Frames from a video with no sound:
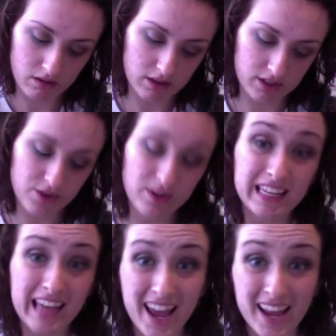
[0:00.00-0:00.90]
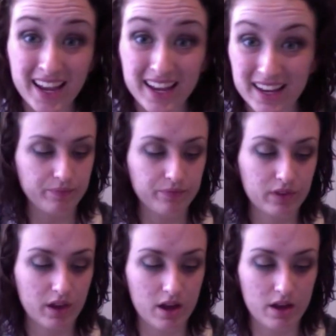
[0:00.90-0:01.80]
So yay!
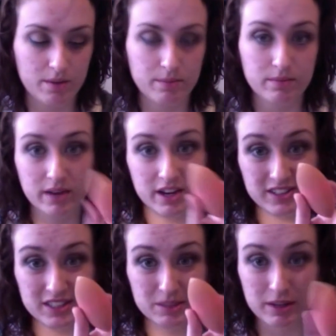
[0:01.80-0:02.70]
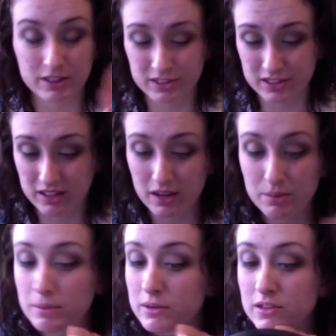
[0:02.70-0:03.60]
I use a sponge. A lot of
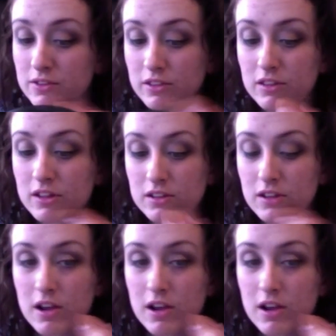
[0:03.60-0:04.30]
people use different things.